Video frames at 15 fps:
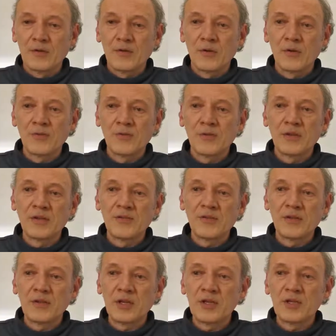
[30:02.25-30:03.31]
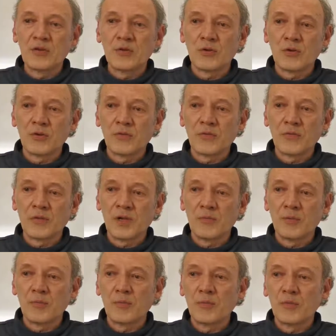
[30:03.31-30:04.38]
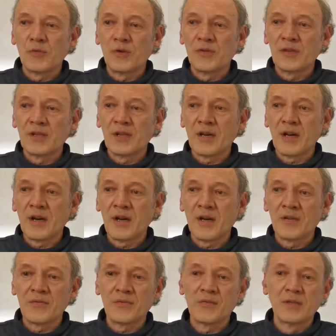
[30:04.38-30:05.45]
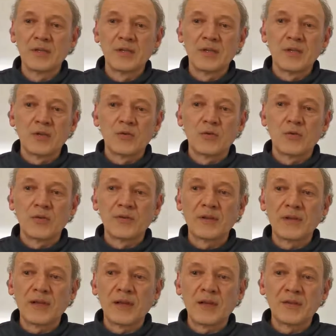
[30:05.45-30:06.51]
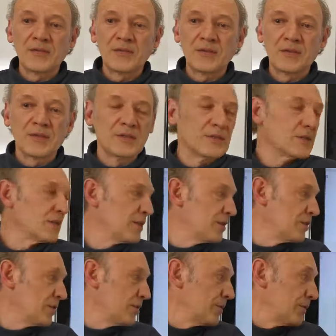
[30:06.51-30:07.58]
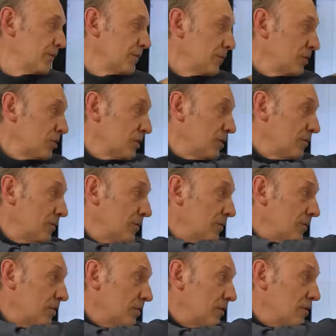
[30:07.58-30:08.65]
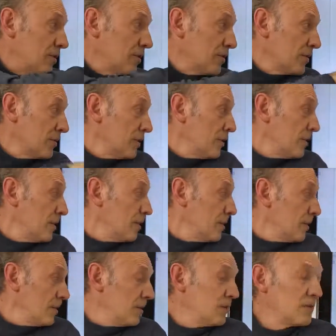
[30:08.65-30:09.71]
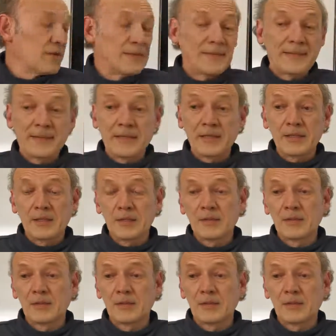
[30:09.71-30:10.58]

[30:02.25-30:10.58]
Also, the installation cost fell by more than half during the last 10 years, which can be seen here in this link.